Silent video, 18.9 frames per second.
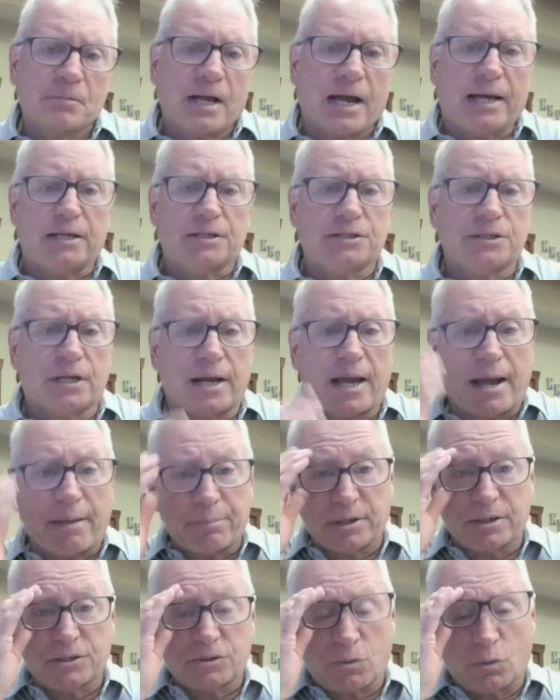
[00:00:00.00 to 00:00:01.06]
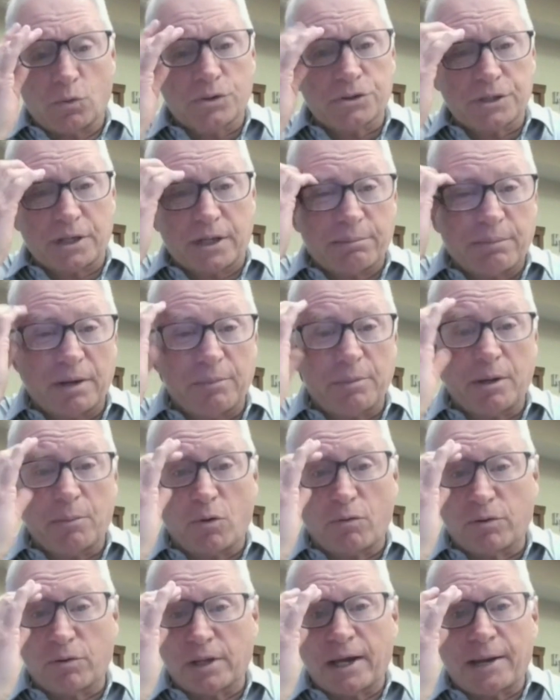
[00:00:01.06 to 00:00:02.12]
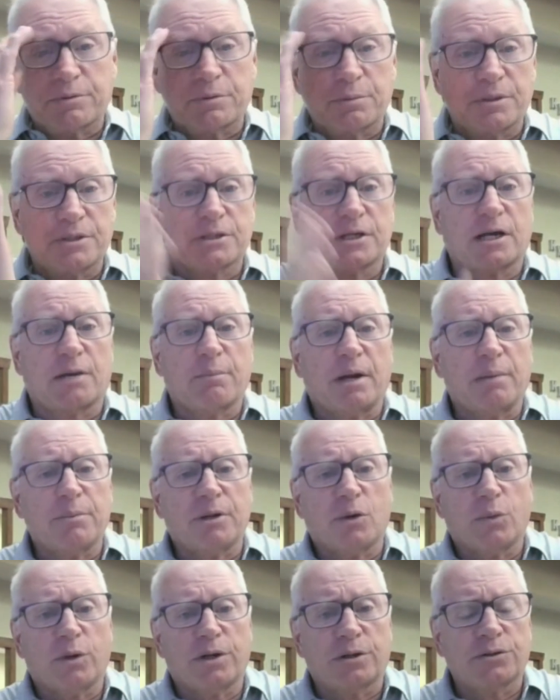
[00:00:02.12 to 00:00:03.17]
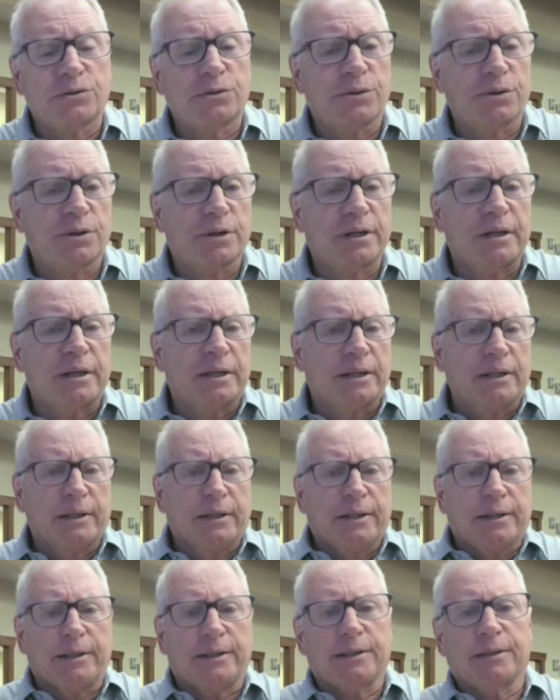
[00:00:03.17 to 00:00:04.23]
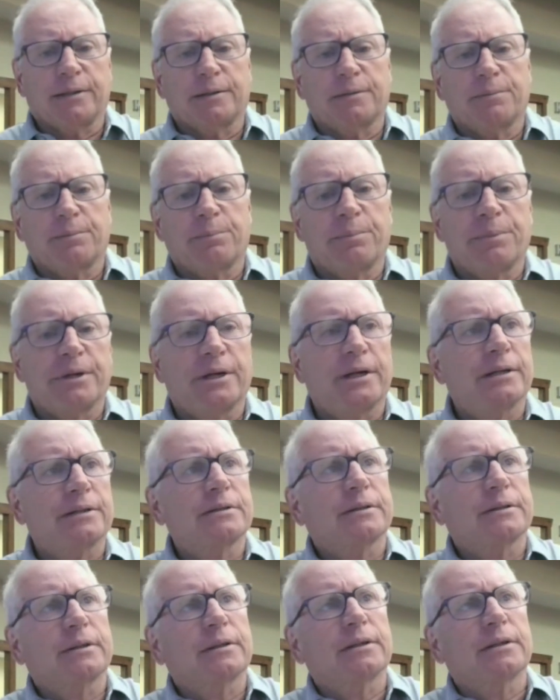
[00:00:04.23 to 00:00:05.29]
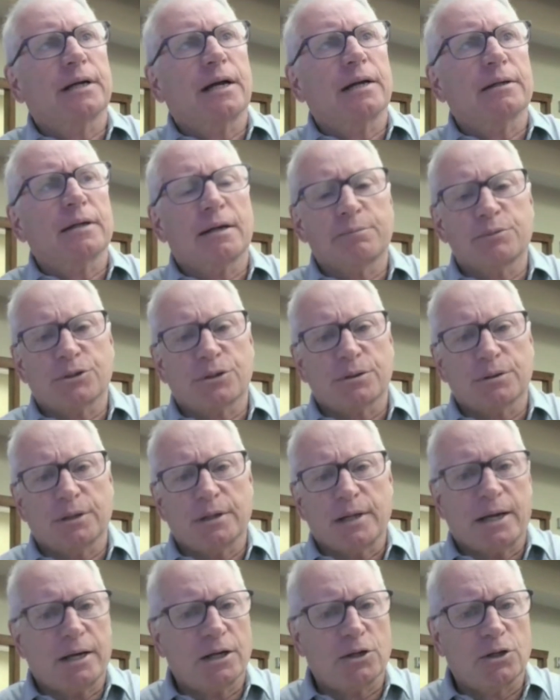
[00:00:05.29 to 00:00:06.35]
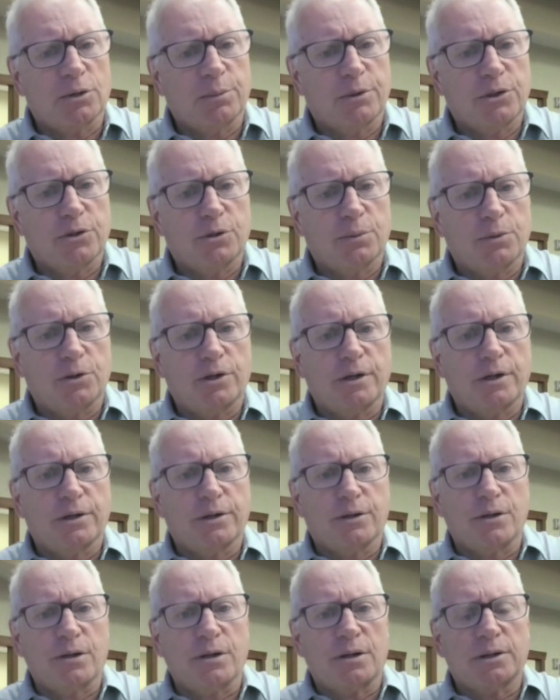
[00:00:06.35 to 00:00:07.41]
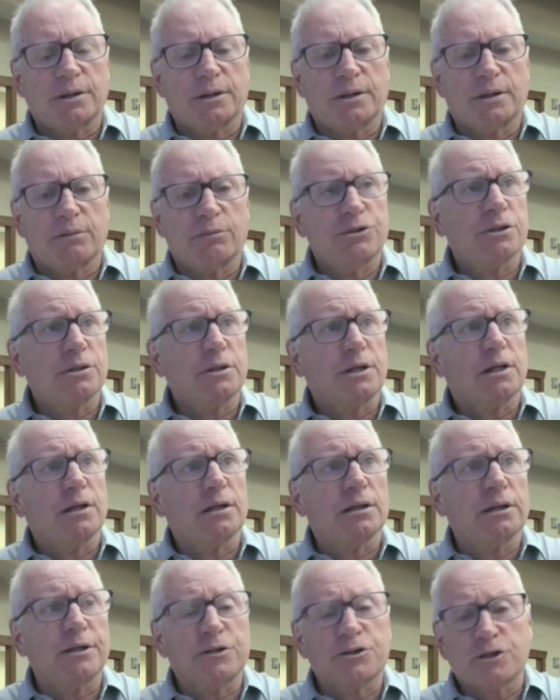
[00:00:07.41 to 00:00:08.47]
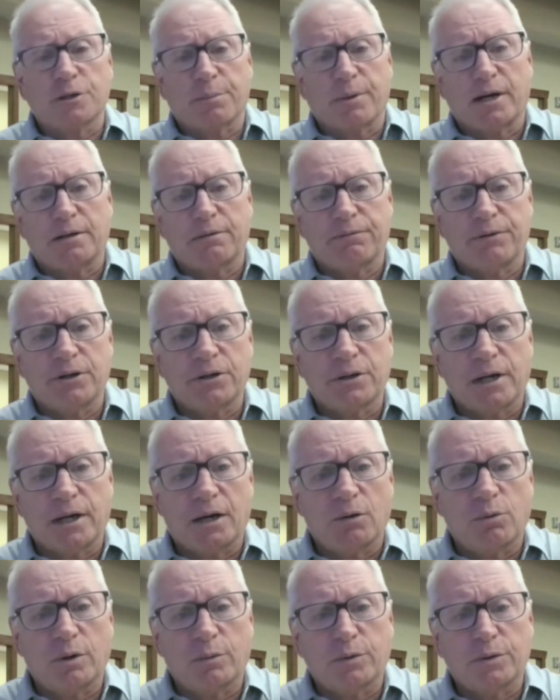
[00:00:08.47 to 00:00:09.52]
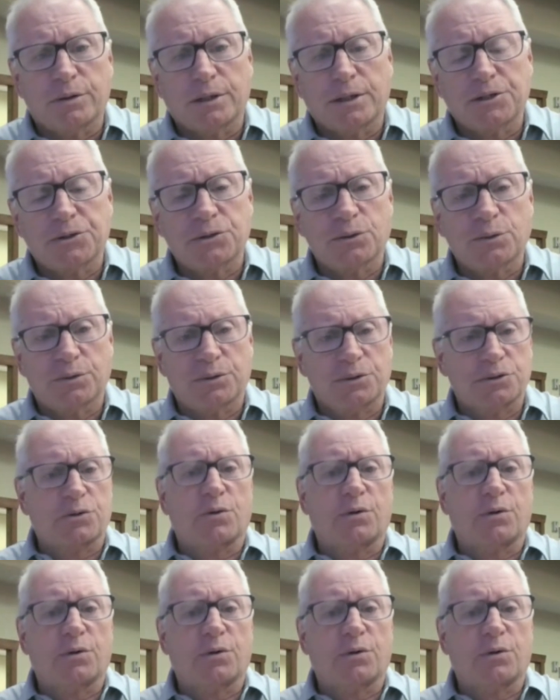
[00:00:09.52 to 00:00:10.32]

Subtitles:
I could see it happening. So we'll see. Maybe I'm overly optimistic. I might be a week or two early. But I'm certainly not a gloom and doomer here at all. We should get a little leadership out of the feeder cattle, one would think, too, with this